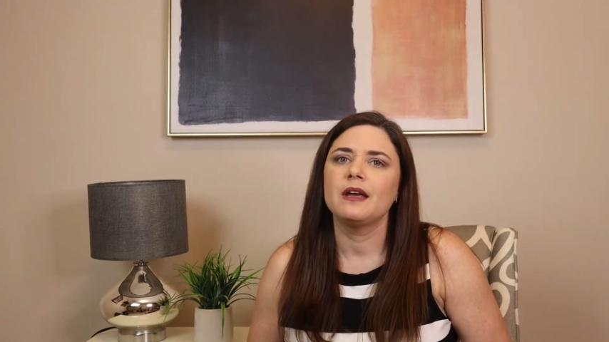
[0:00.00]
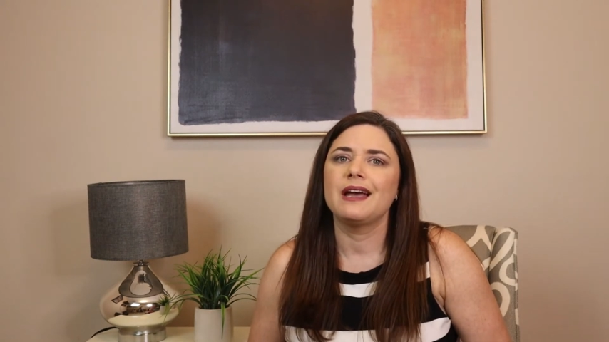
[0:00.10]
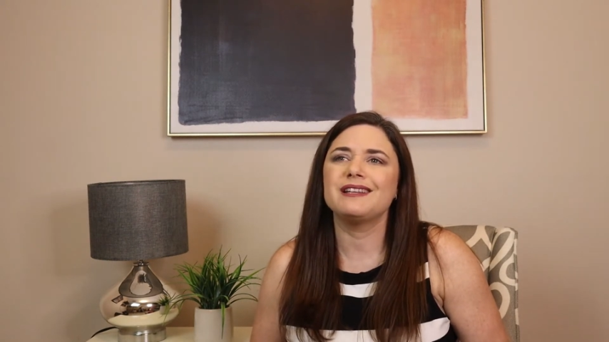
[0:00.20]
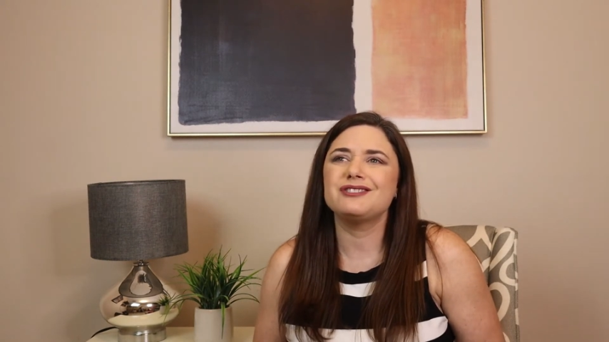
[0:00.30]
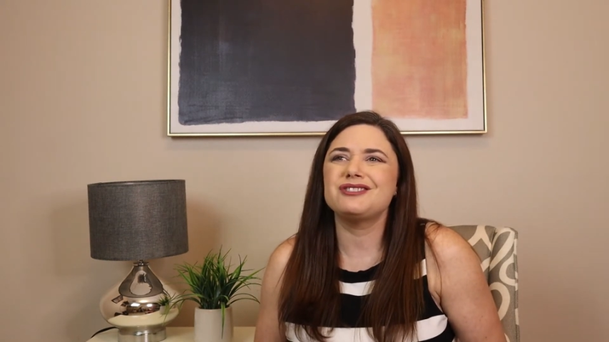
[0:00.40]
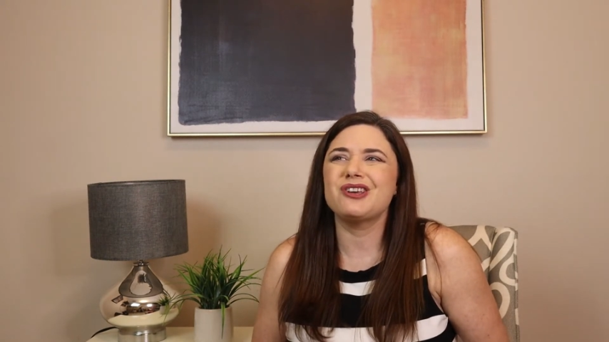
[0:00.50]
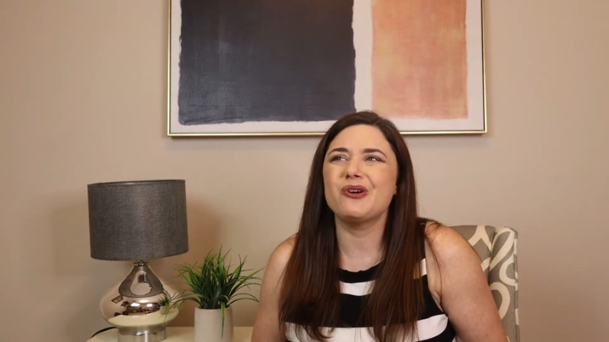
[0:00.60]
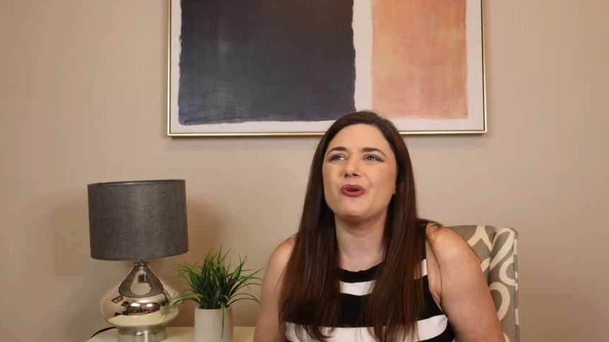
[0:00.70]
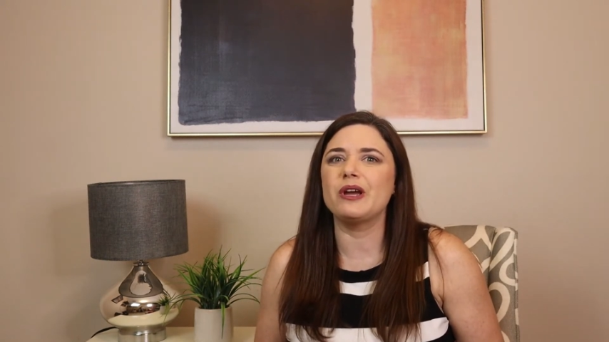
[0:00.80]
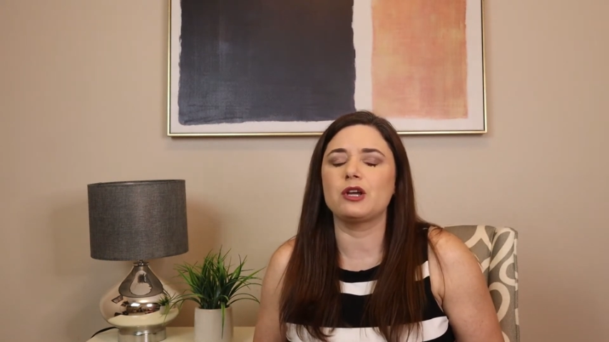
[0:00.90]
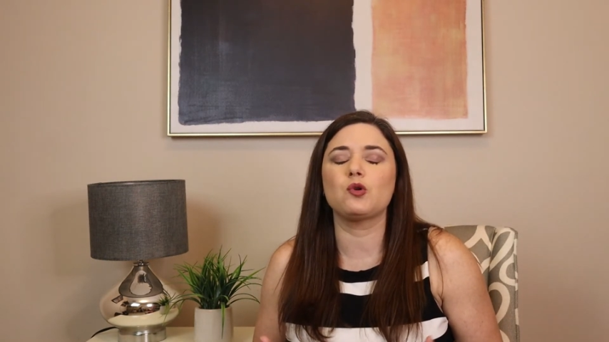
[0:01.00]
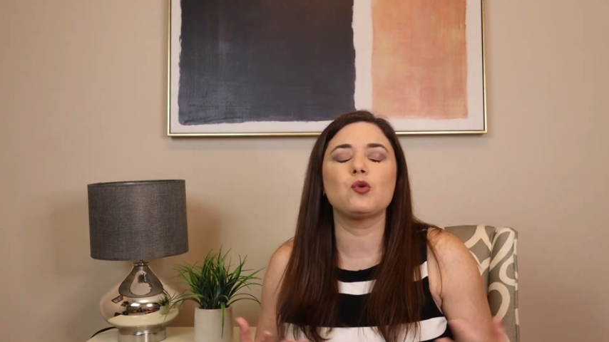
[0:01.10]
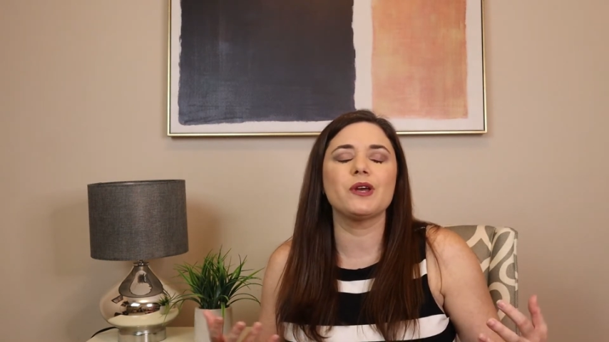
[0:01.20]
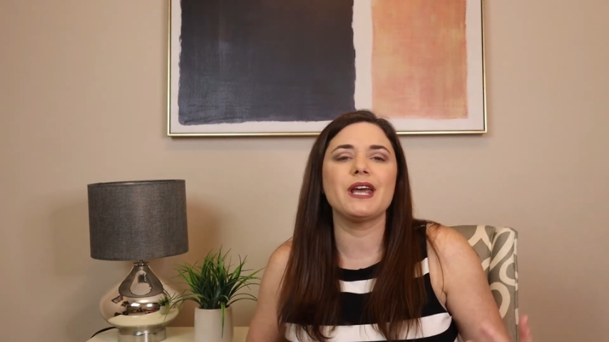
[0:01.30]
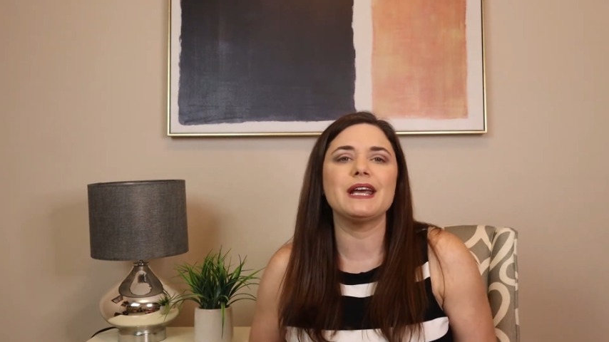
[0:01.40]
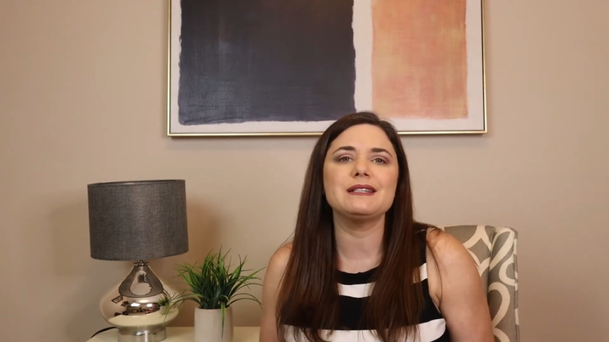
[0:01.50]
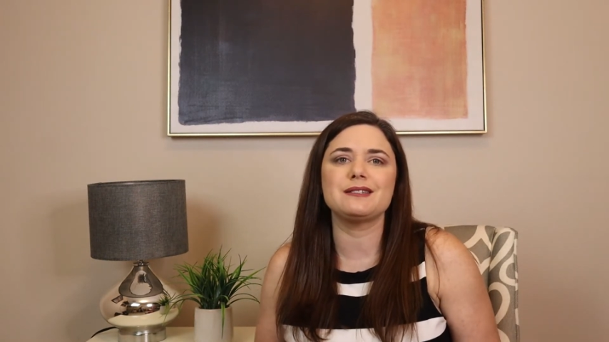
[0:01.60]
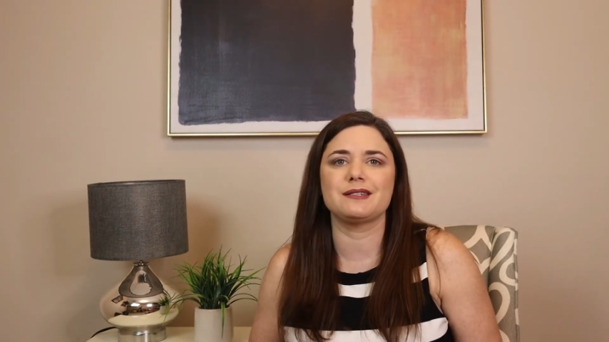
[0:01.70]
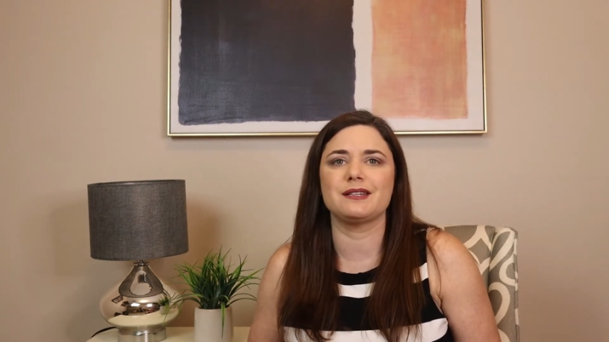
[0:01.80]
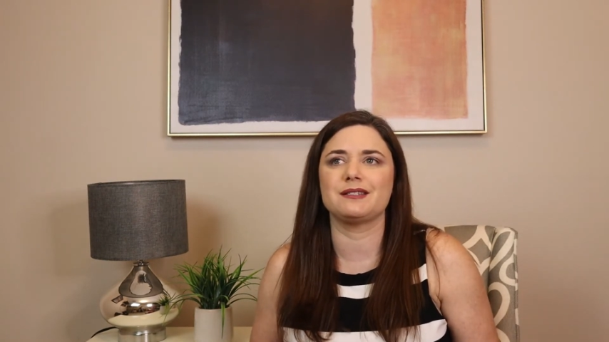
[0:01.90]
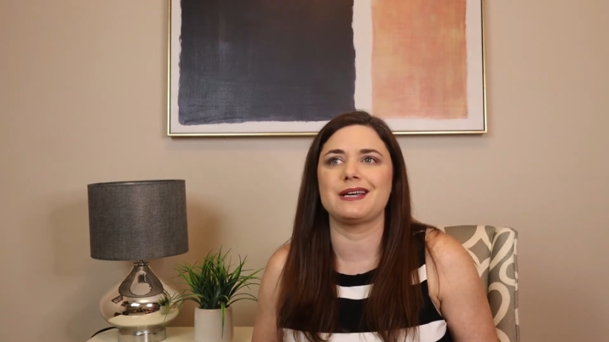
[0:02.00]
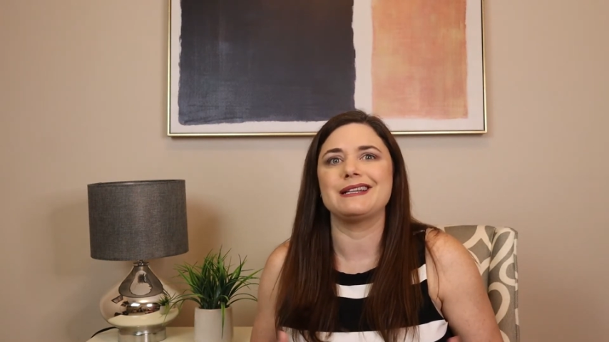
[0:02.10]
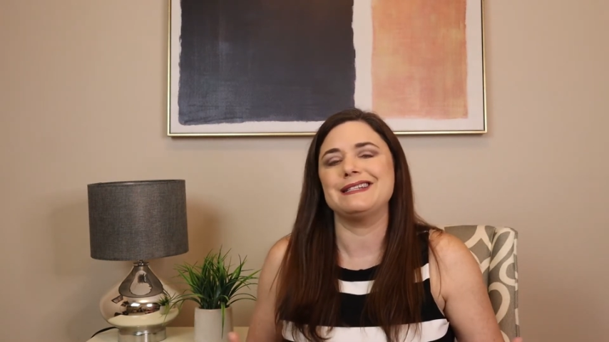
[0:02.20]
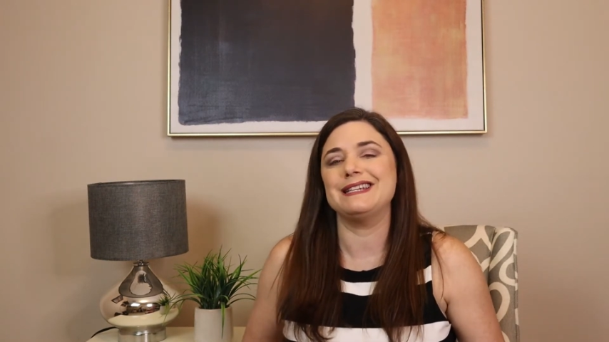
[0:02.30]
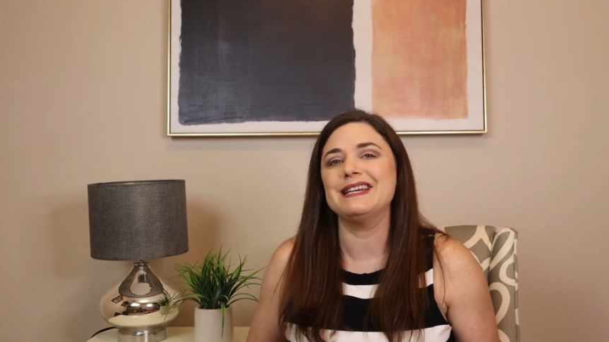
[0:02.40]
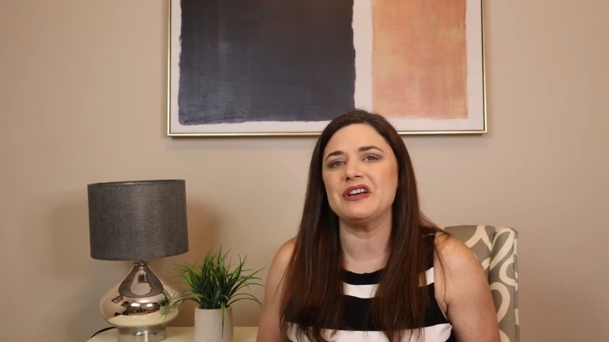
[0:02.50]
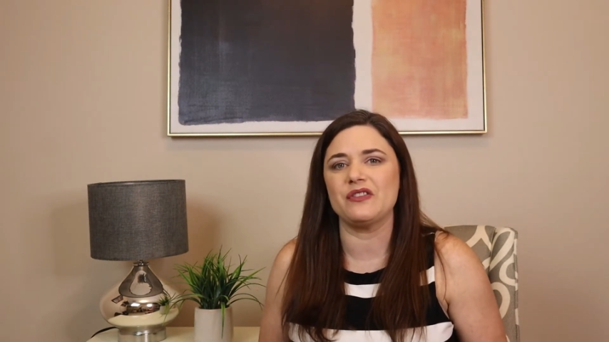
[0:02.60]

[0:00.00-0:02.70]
And so it creates this idea